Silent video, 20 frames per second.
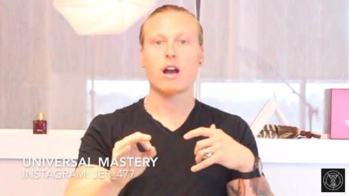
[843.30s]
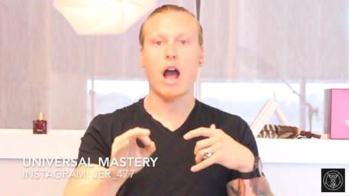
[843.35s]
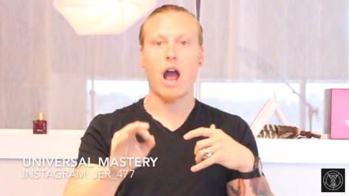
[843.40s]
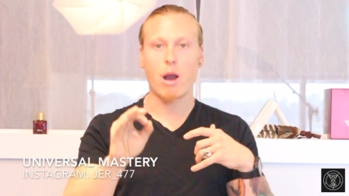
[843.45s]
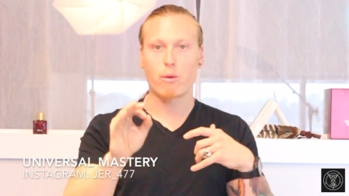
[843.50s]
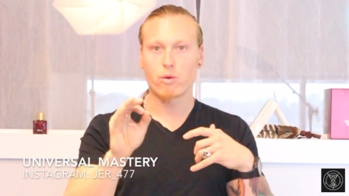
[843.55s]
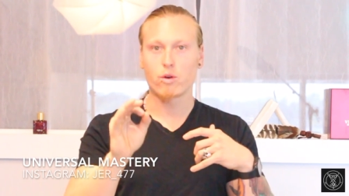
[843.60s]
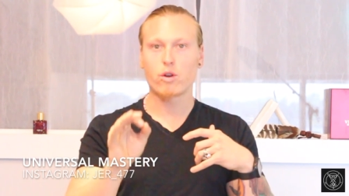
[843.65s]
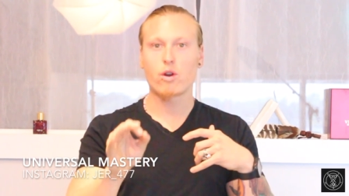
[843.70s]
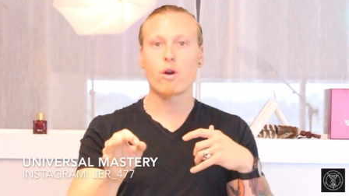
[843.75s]

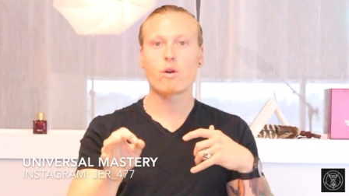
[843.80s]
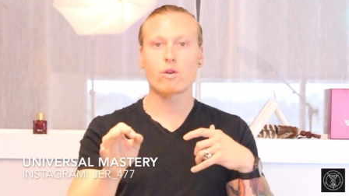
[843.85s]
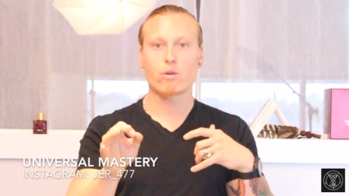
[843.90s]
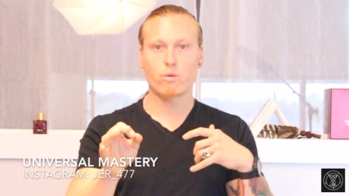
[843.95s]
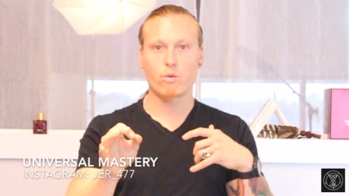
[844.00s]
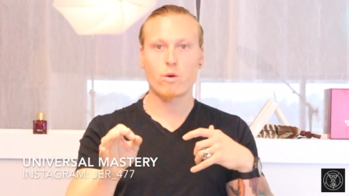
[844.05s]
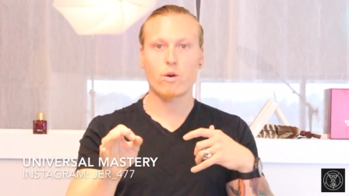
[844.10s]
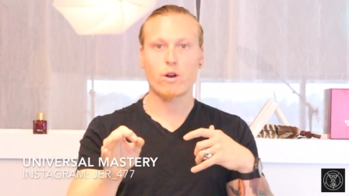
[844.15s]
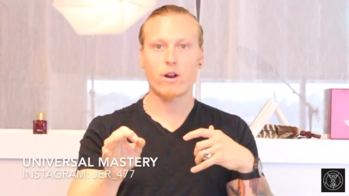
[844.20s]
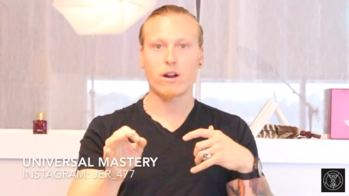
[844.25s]
I will go to
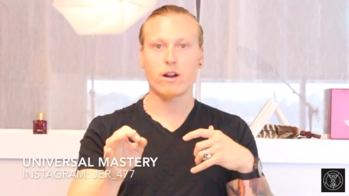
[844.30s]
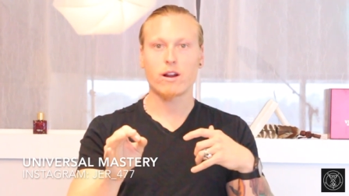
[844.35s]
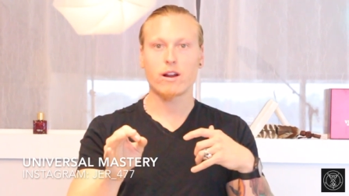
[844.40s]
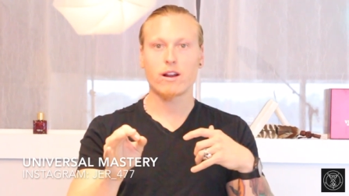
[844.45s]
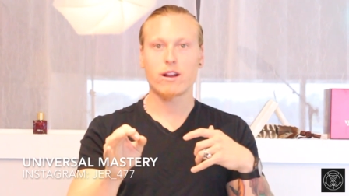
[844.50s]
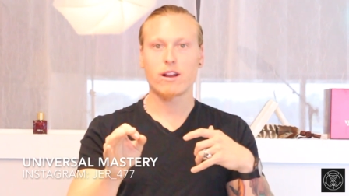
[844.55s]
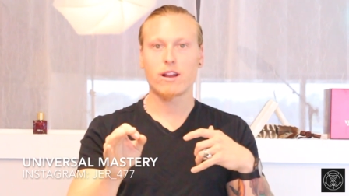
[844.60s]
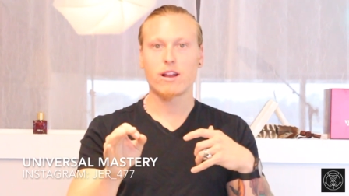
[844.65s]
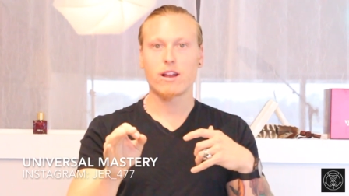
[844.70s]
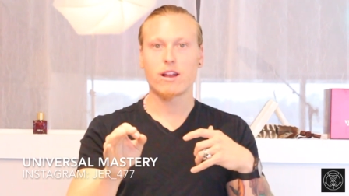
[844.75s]
war
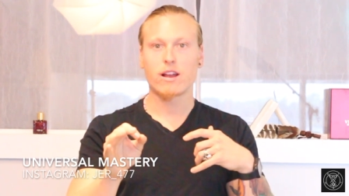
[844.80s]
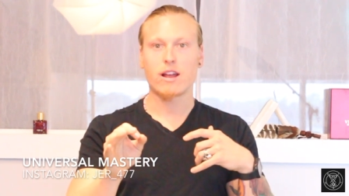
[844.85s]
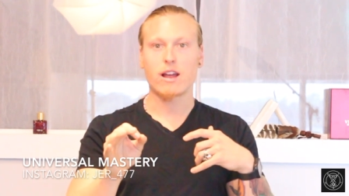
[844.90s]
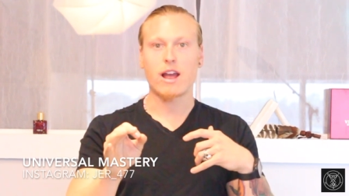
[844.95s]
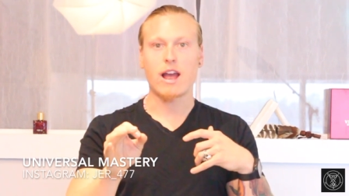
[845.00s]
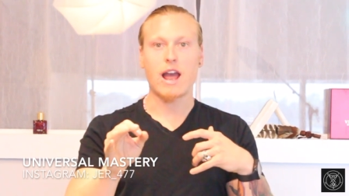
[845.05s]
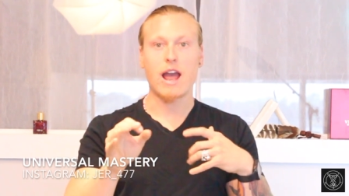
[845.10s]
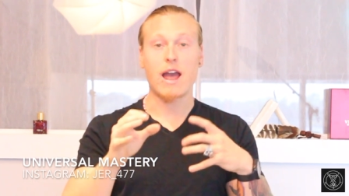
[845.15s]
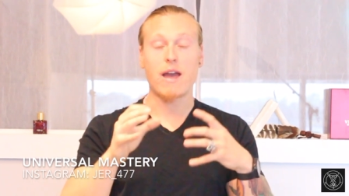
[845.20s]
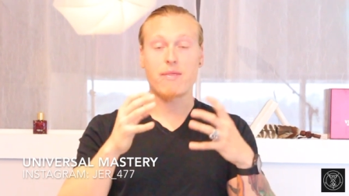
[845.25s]

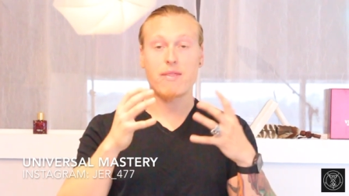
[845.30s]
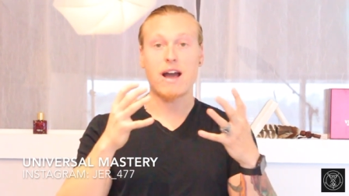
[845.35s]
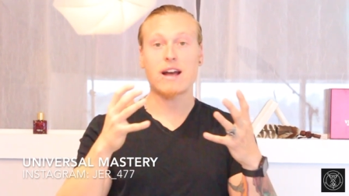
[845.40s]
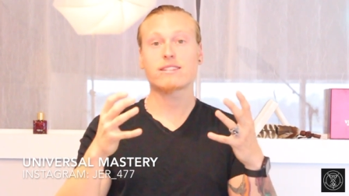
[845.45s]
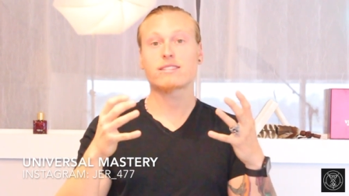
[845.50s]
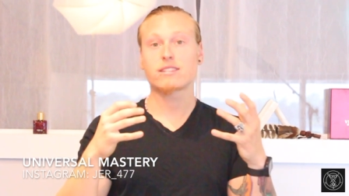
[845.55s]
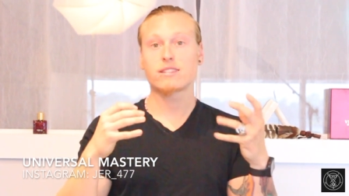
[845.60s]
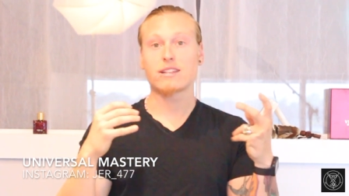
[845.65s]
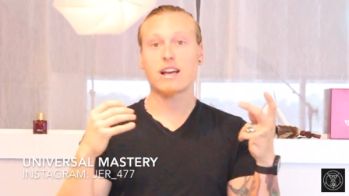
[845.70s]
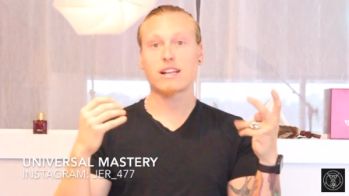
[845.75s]
and
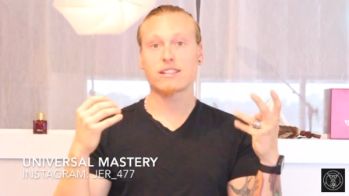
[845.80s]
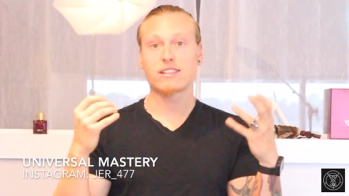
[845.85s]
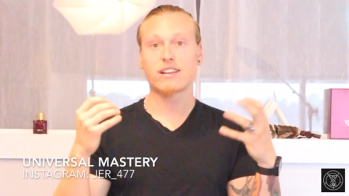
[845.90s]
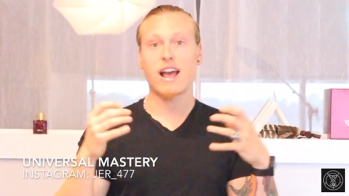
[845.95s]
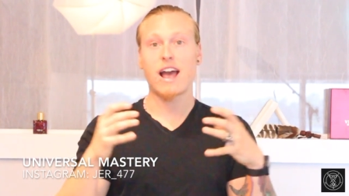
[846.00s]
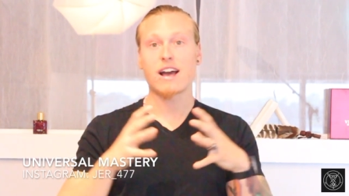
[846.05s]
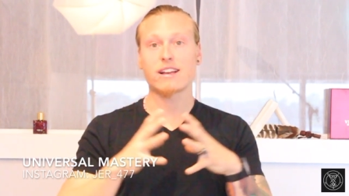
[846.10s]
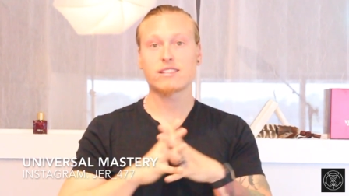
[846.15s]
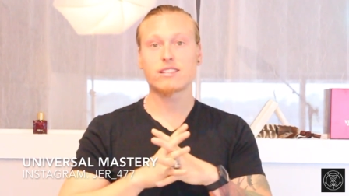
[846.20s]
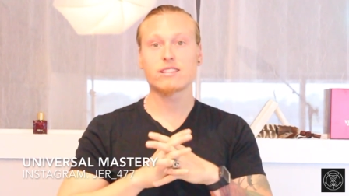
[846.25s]
that's that's
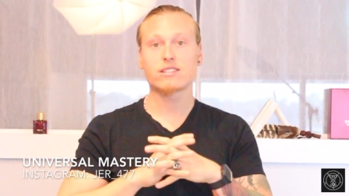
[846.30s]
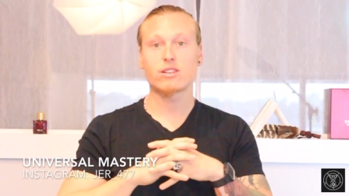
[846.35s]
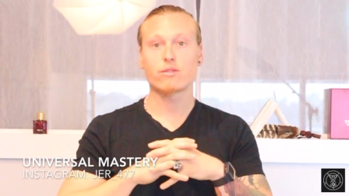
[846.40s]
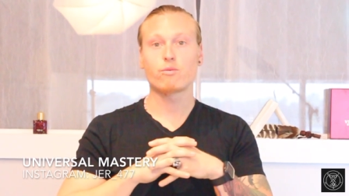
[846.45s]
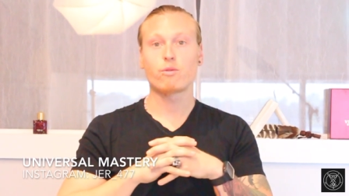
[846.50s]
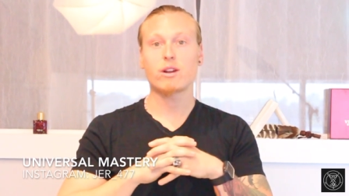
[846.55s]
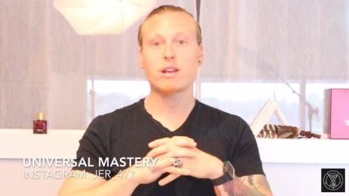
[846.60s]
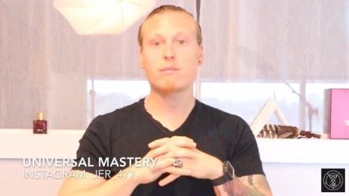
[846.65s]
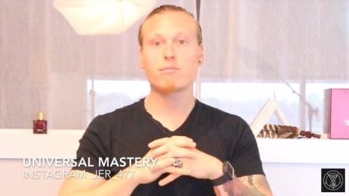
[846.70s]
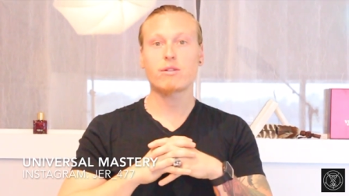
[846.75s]
the essence
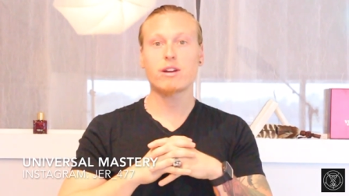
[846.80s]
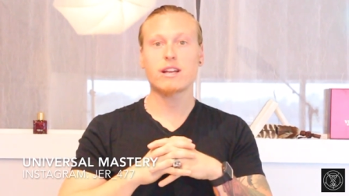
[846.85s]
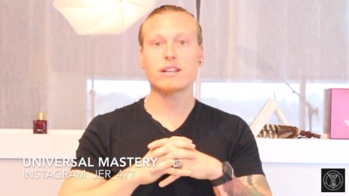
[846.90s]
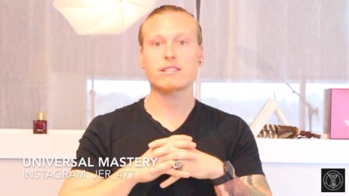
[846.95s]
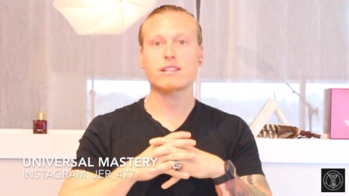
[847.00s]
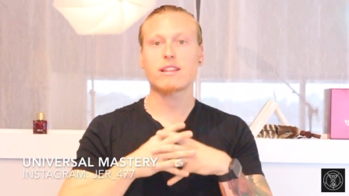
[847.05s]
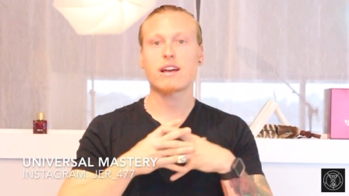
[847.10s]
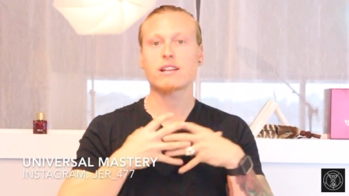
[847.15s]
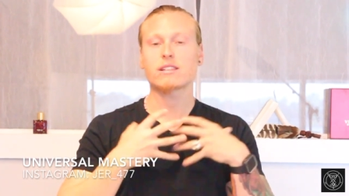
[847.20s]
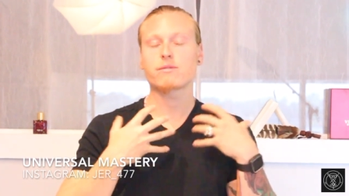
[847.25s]
of what he
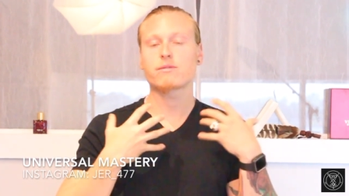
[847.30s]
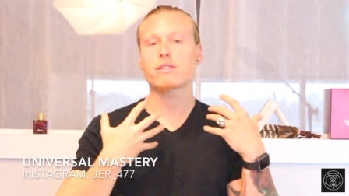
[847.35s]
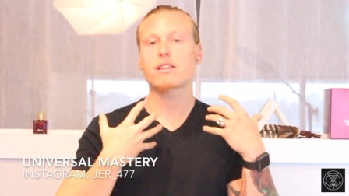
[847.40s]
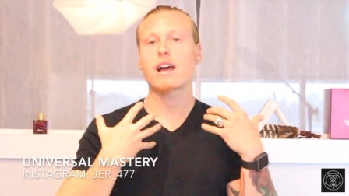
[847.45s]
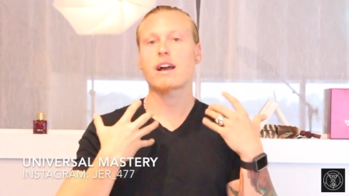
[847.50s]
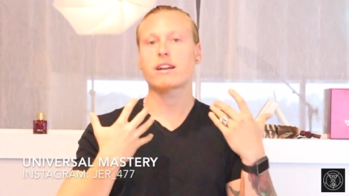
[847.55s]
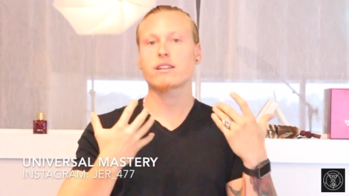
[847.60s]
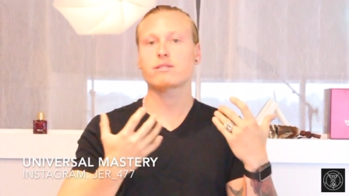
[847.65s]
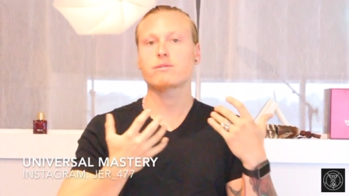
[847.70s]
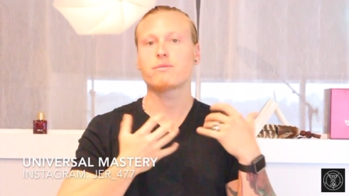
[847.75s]
brings and that's
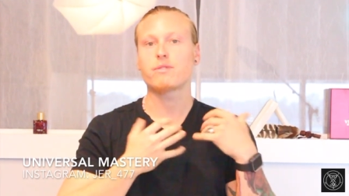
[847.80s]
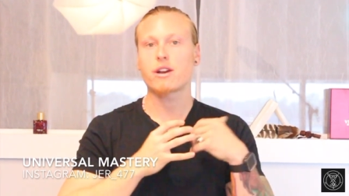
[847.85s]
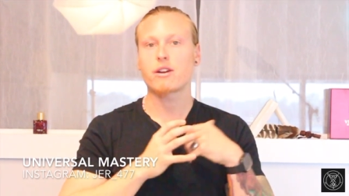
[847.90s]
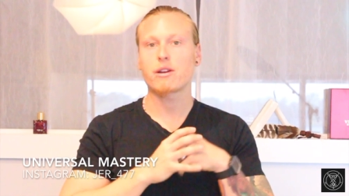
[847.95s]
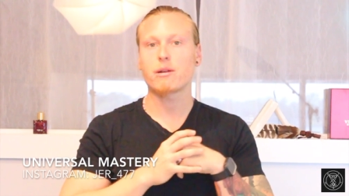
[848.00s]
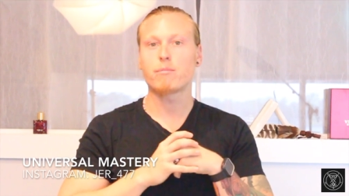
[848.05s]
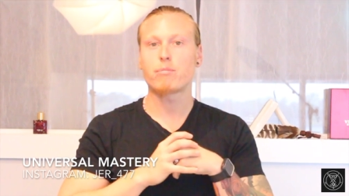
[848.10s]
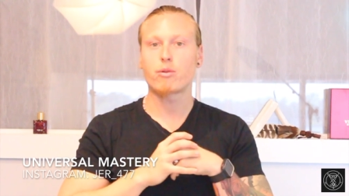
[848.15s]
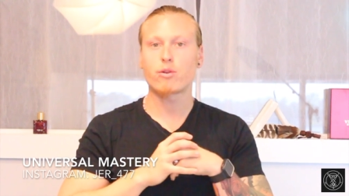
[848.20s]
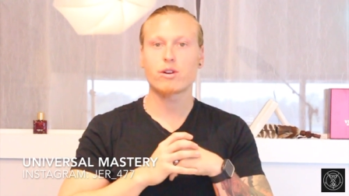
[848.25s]
that is
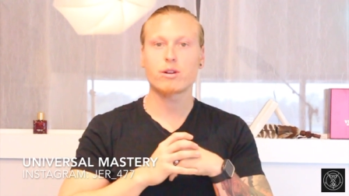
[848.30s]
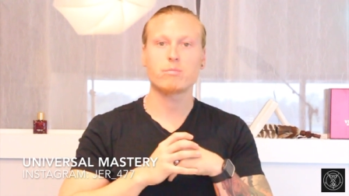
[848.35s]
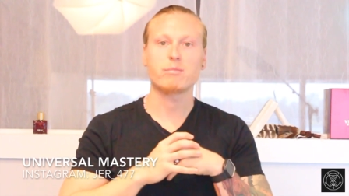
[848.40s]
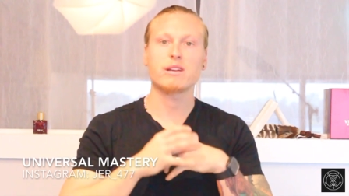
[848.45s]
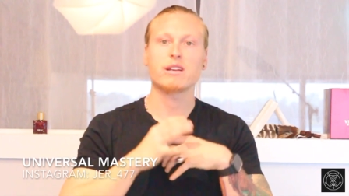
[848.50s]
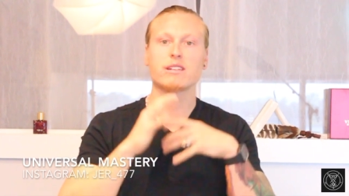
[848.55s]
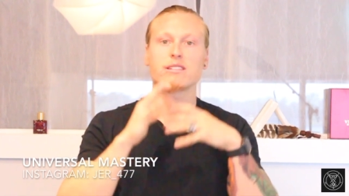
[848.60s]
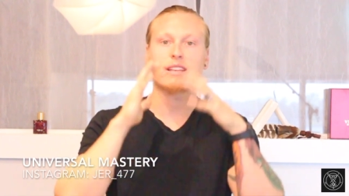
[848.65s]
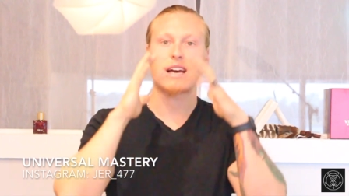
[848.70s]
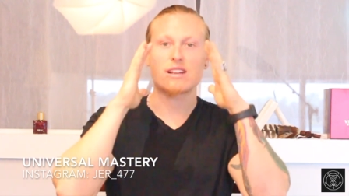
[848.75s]
very important
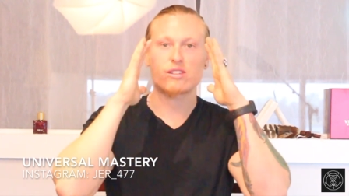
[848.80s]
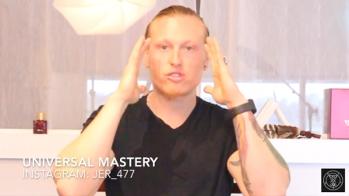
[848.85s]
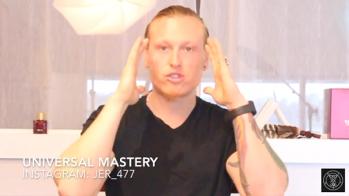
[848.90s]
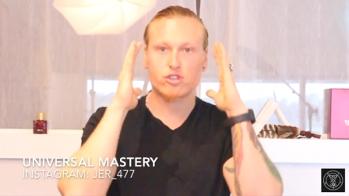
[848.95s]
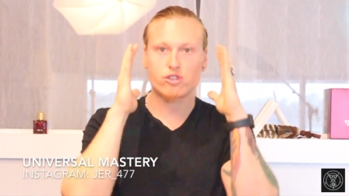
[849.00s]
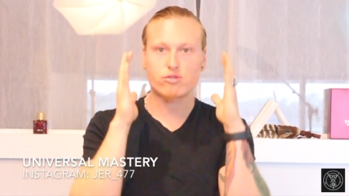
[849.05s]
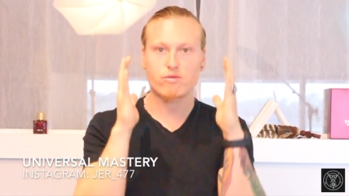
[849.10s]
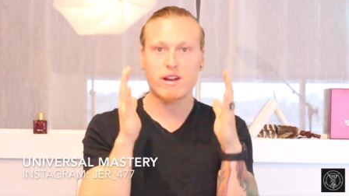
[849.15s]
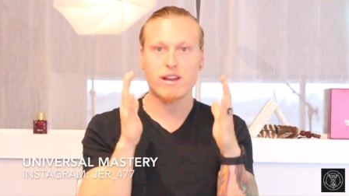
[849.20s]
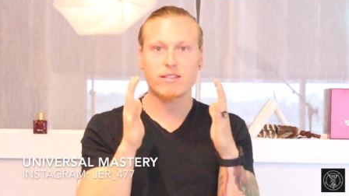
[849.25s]
because that
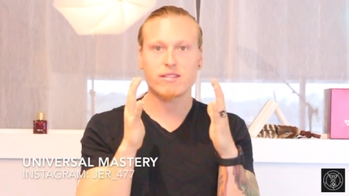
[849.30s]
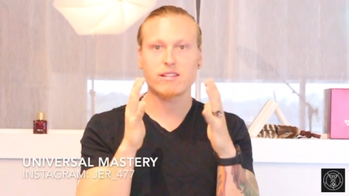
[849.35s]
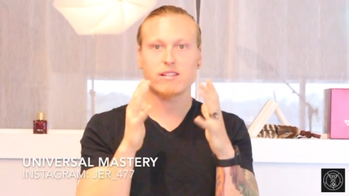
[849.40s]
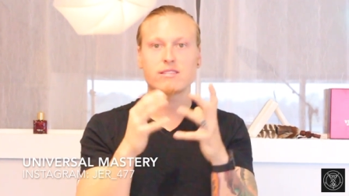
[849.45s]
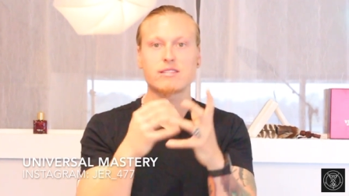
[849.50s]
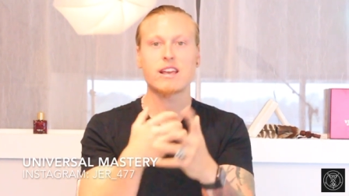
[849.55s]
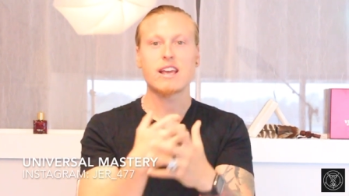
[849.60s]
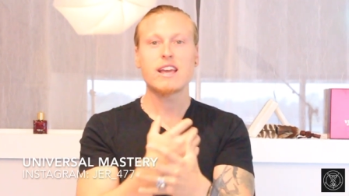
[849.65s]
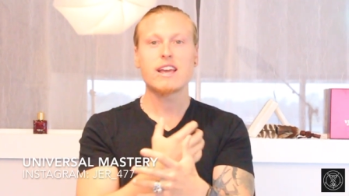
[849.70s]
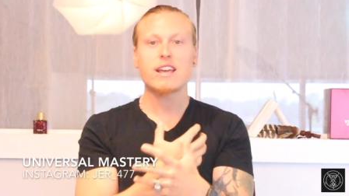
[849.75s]

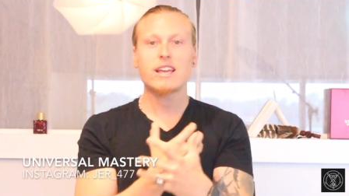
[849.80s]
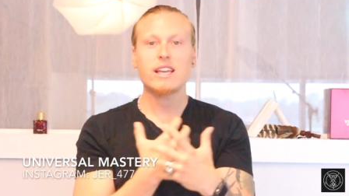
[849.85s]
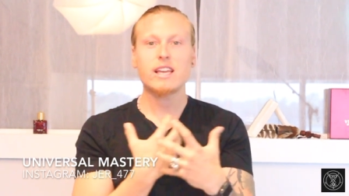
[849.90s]
strengthens